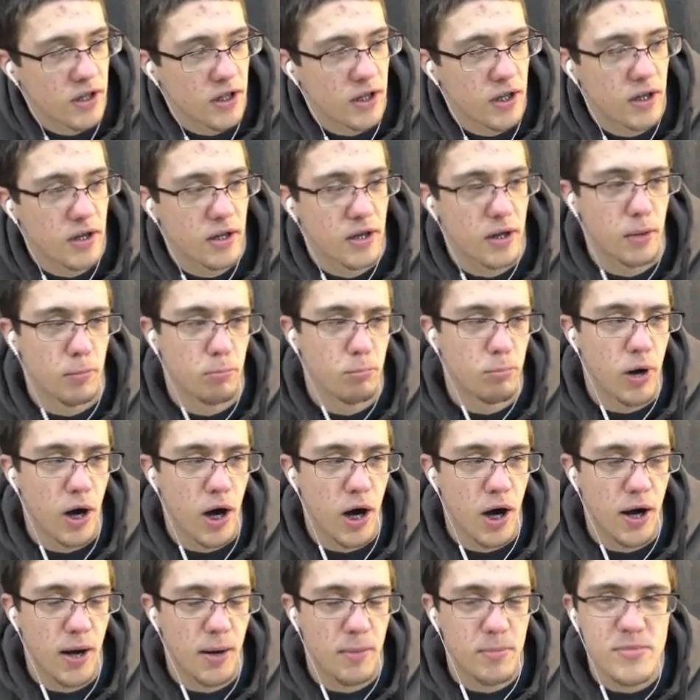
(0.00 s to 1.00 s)
A
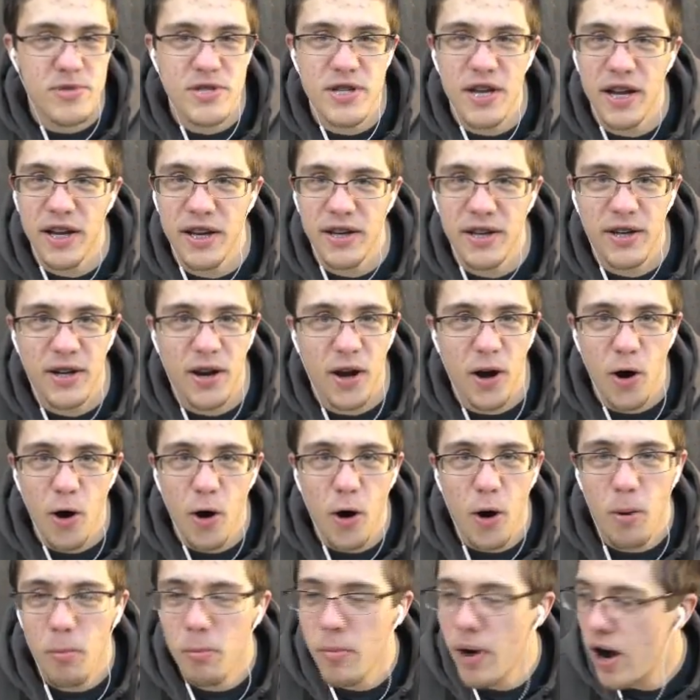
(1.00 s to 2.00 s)
bomb to end
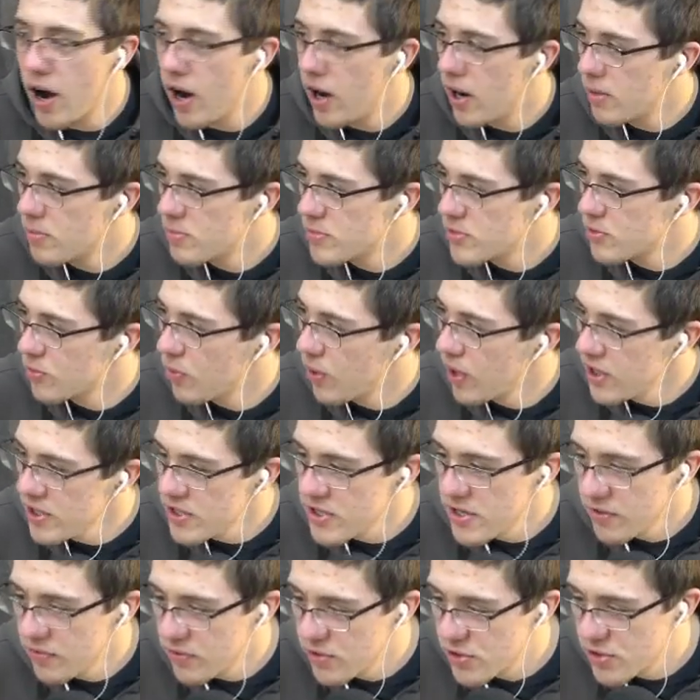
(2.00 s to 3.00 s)
all bombs. Why does
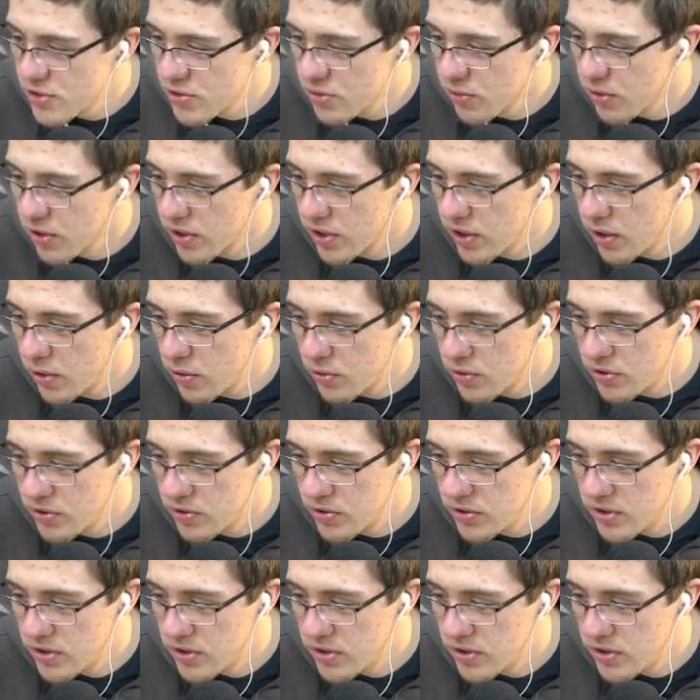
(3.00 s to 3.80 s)
every story go to